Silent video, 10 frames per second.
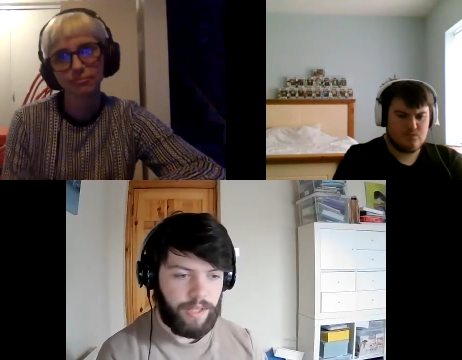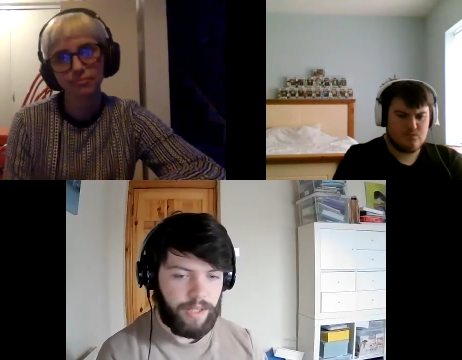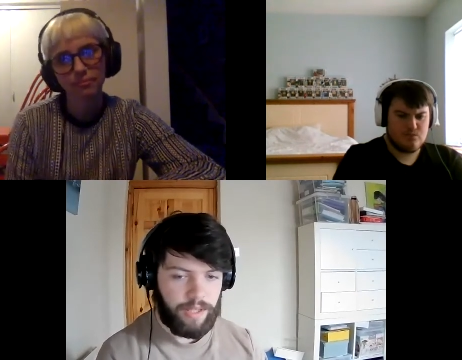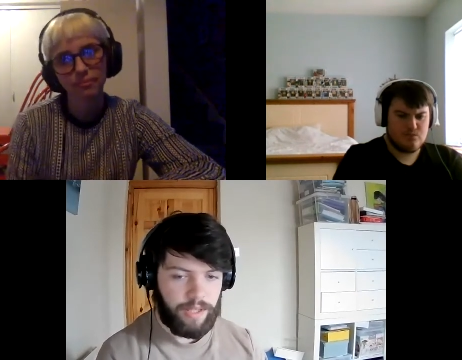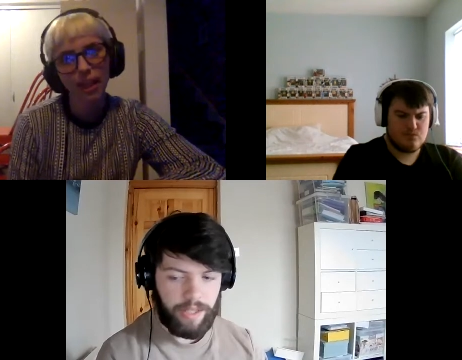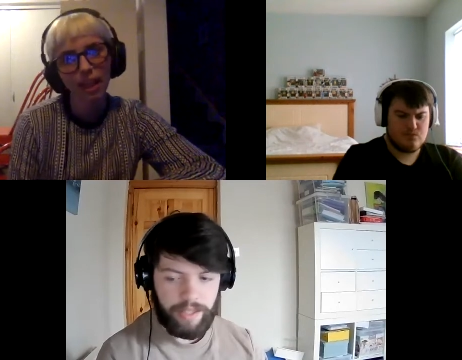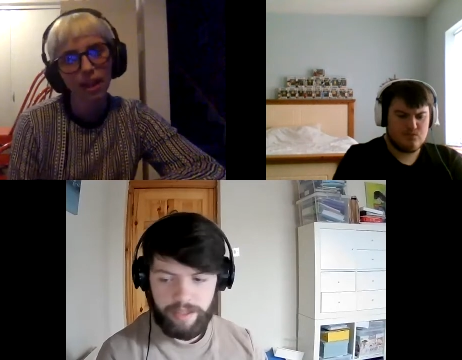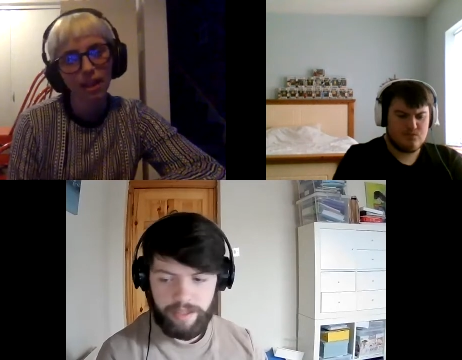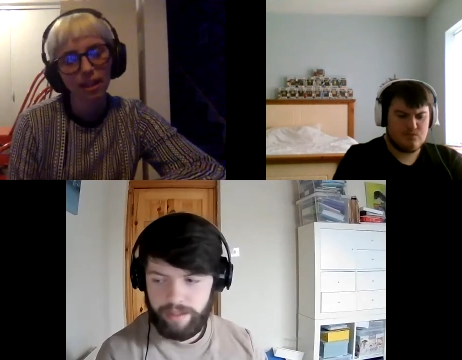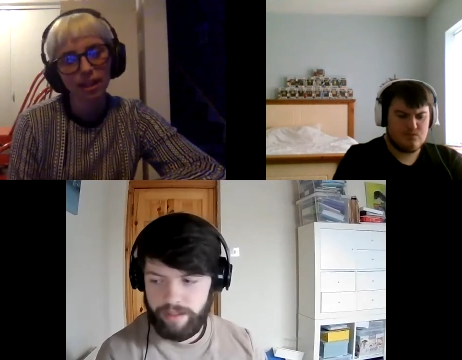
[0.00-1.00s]
Speaker 1: Like,
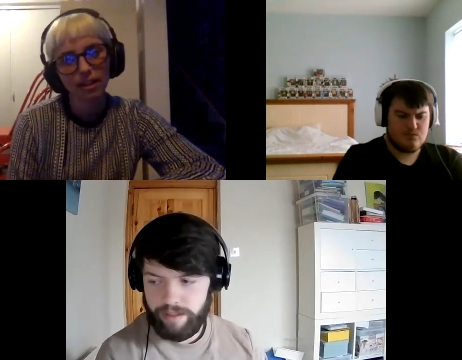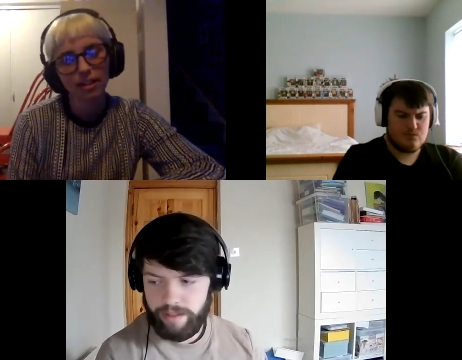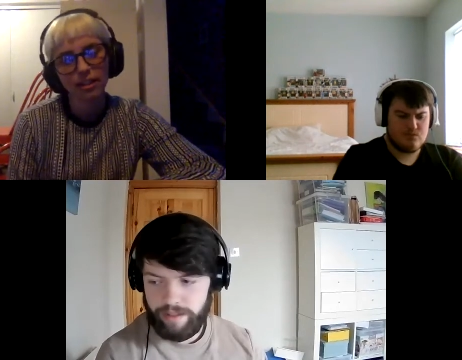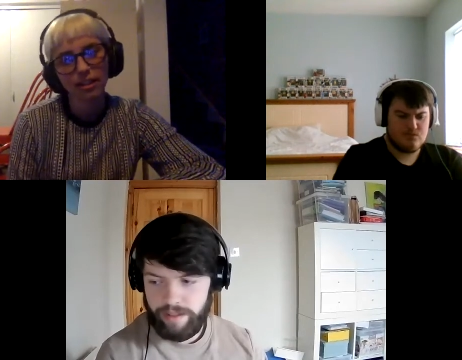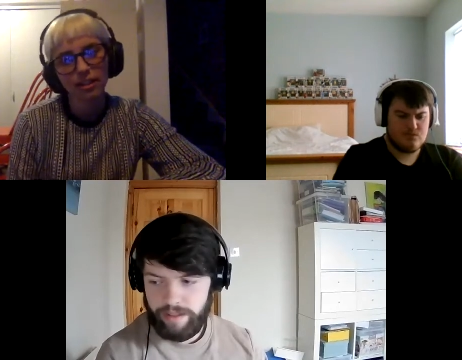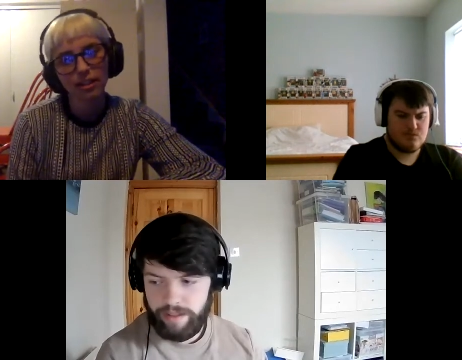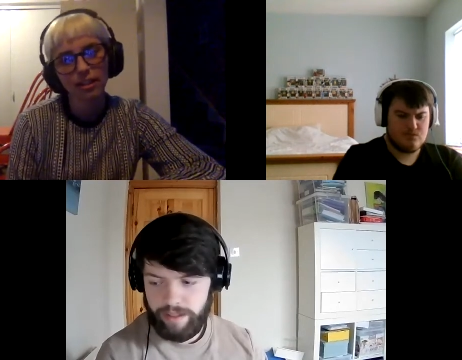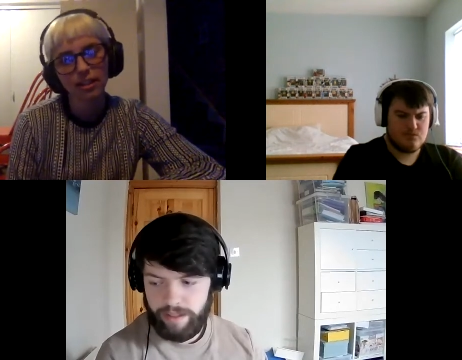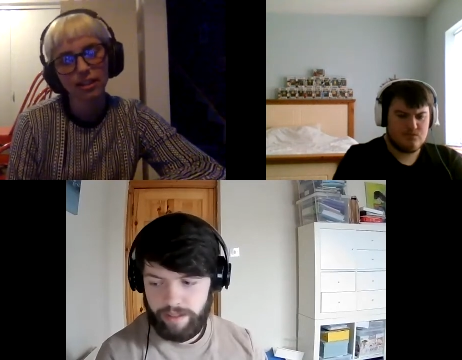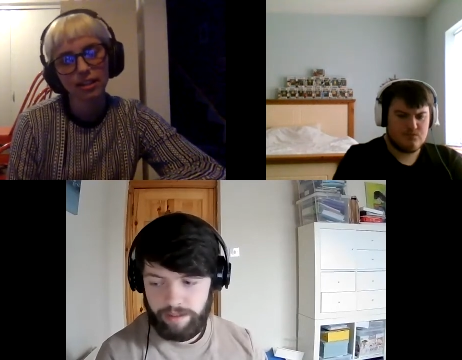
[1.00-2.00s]

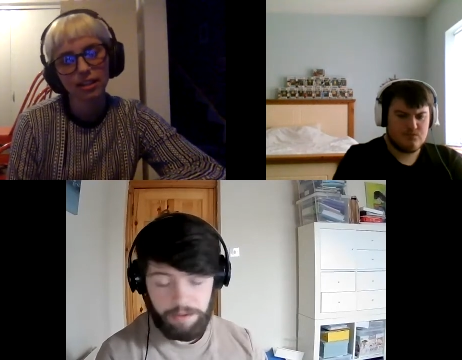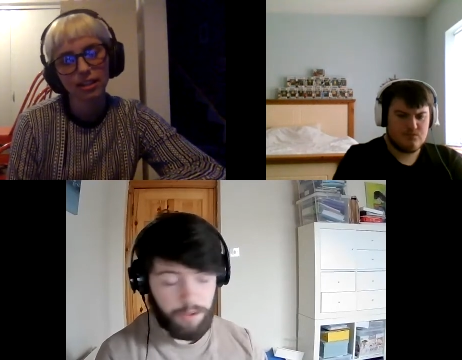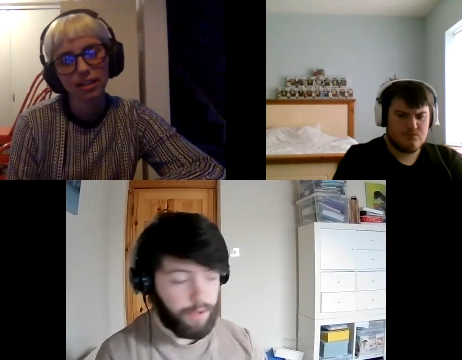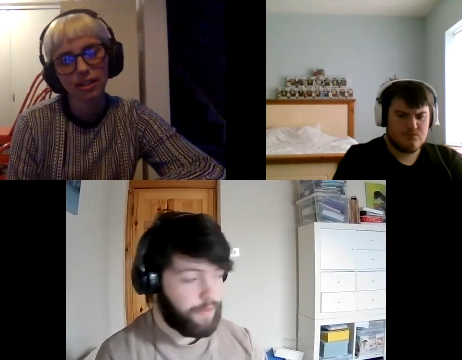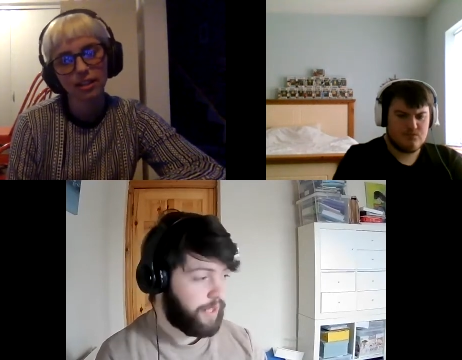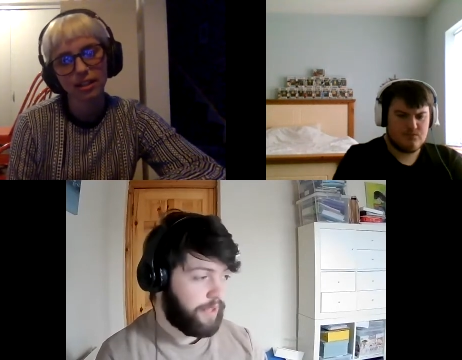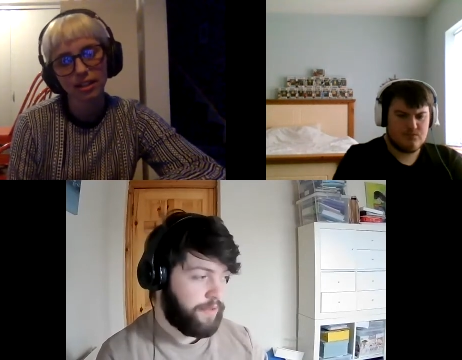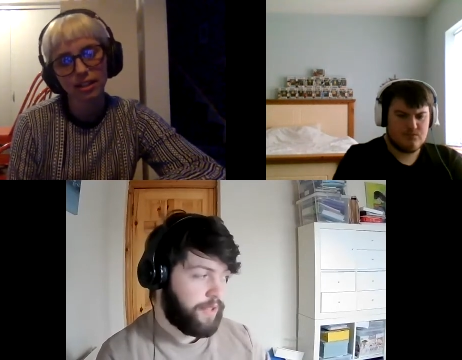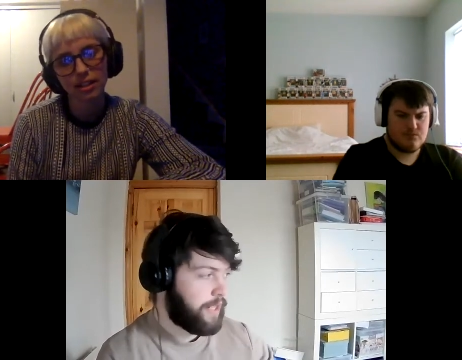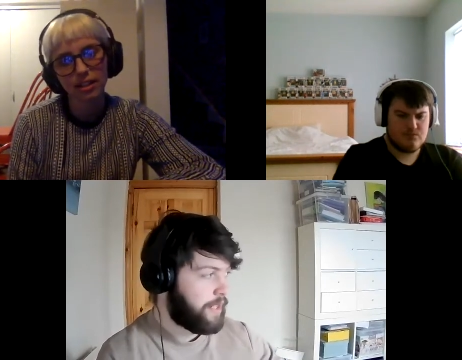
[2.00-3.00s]
don't know if you're
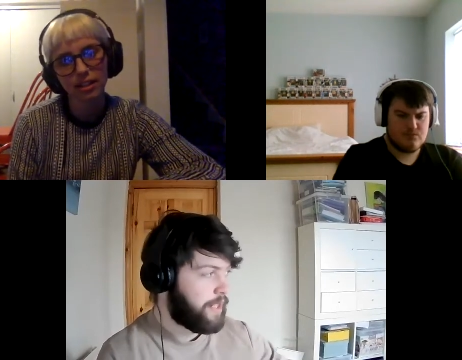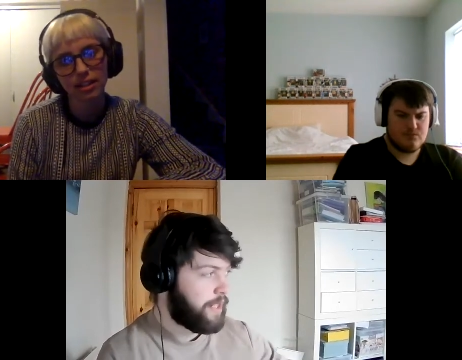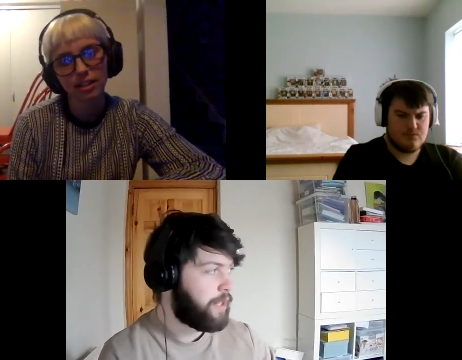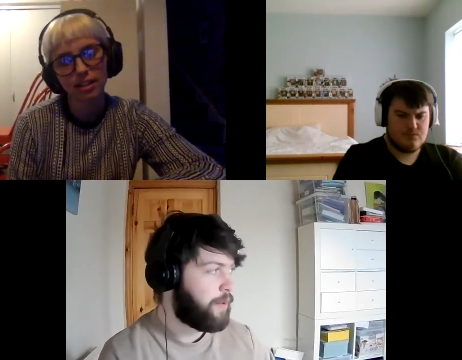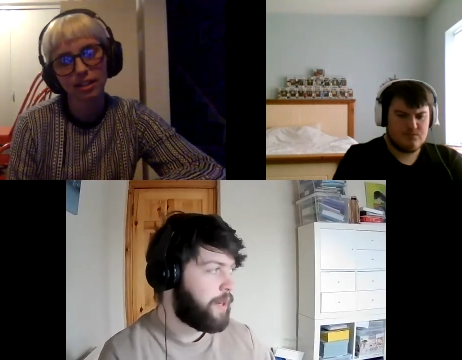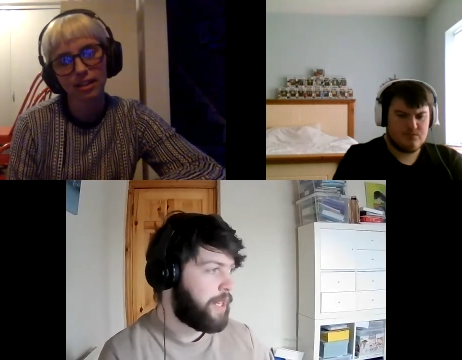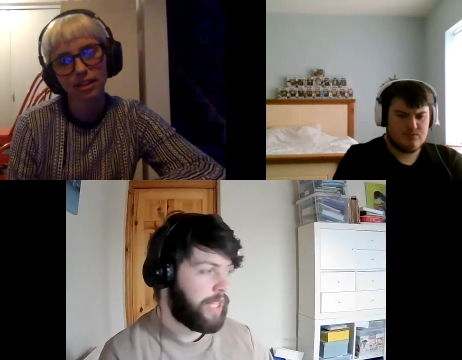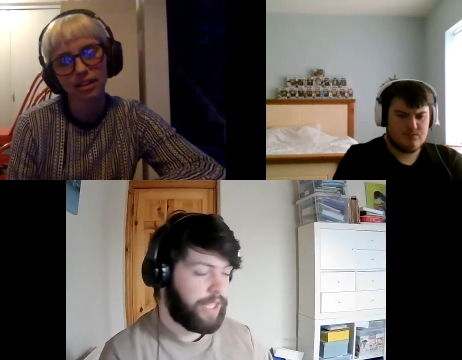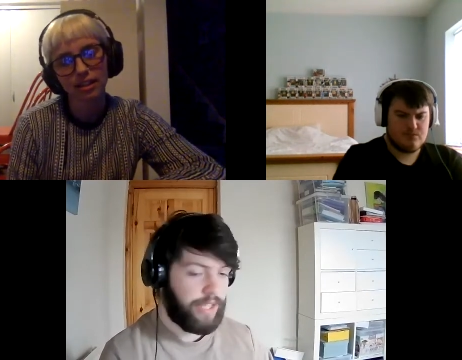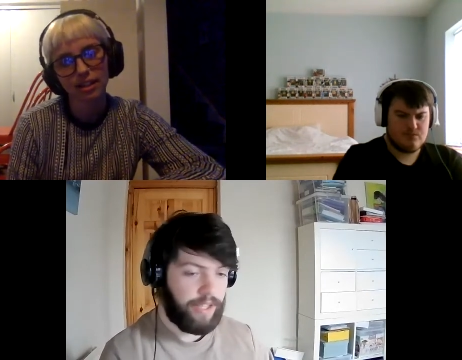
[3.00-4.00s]
getting takeaway.
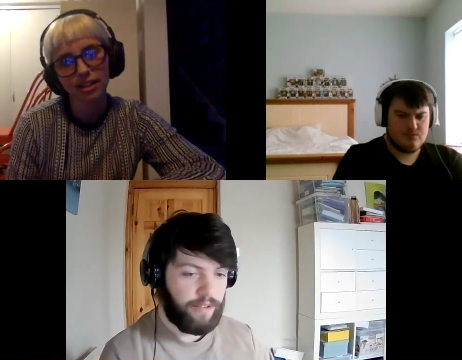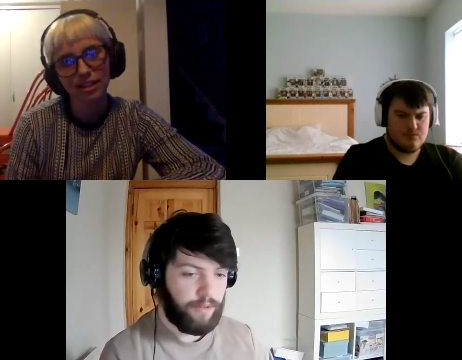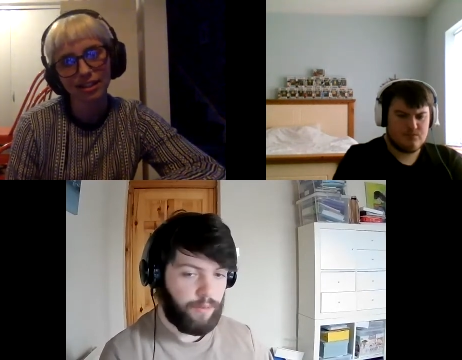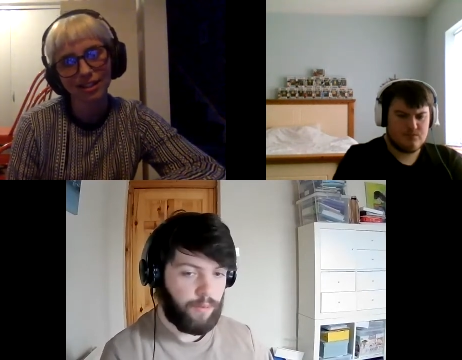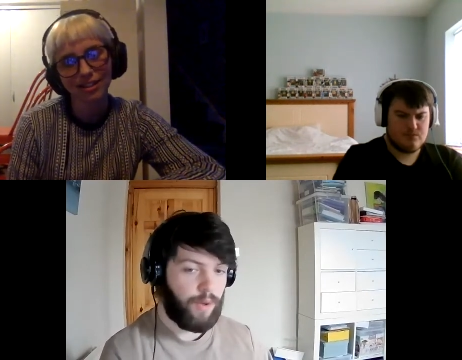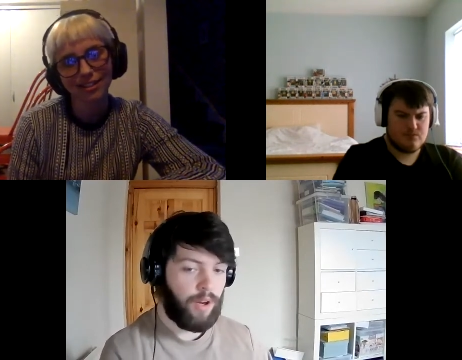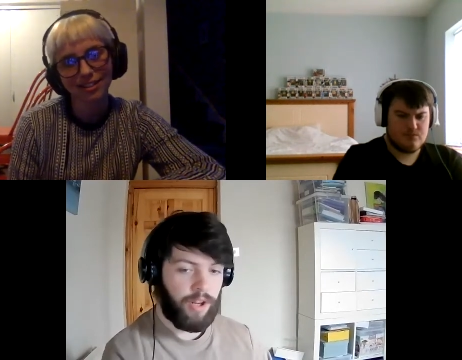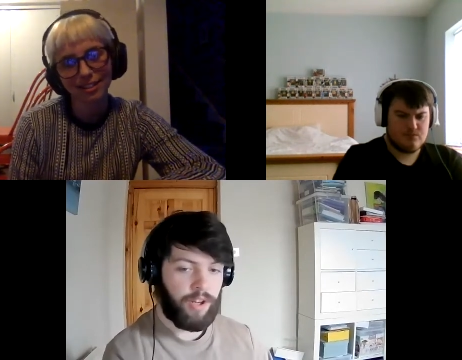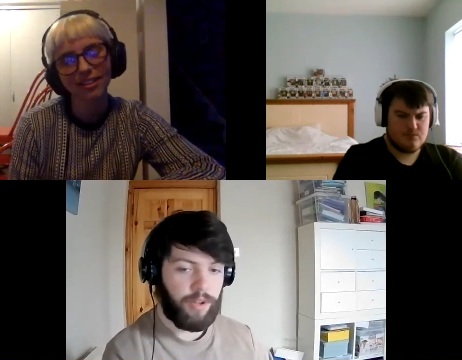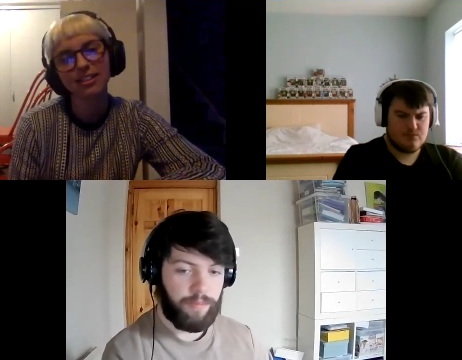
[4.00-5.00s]
Like, we're all
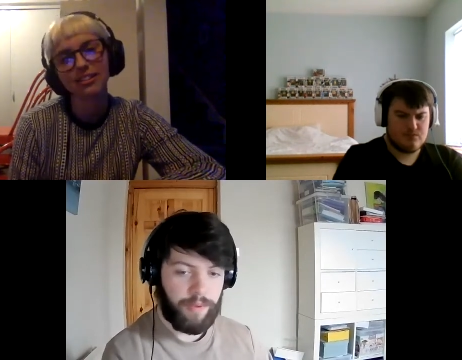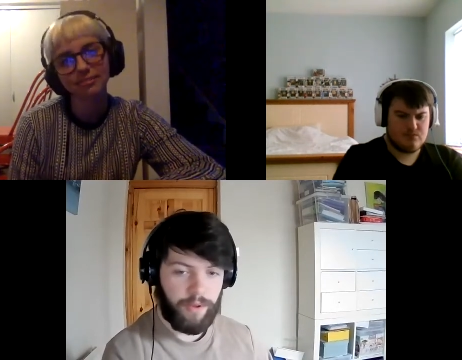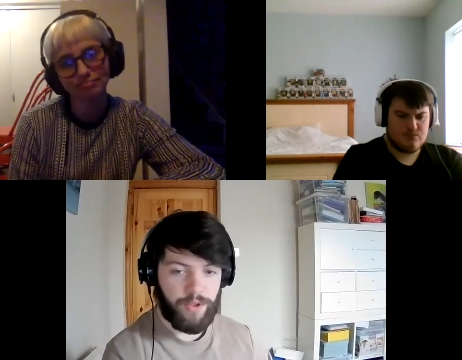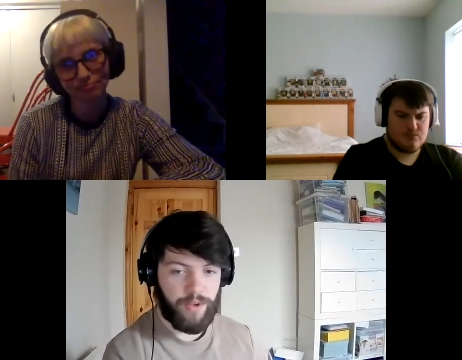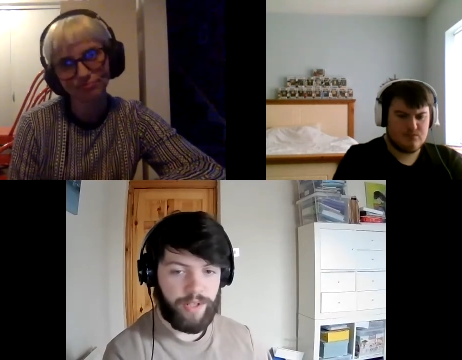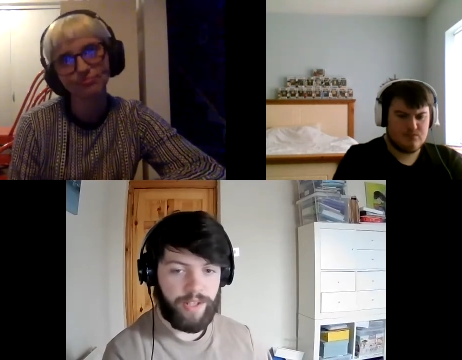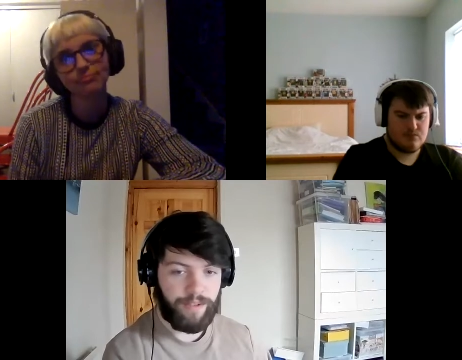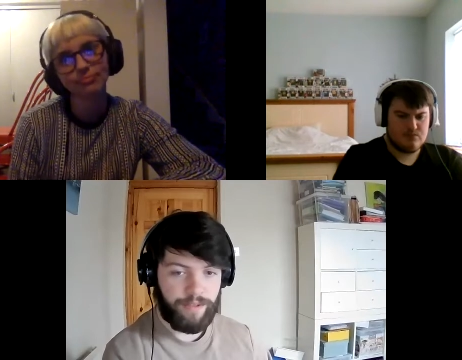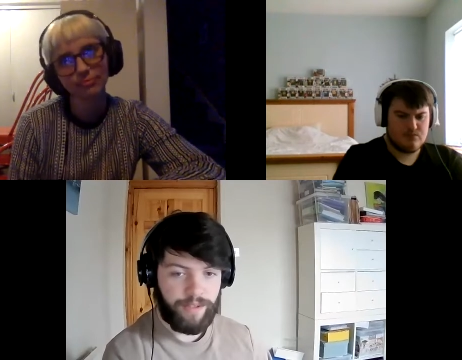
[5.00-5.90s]
on computers right now.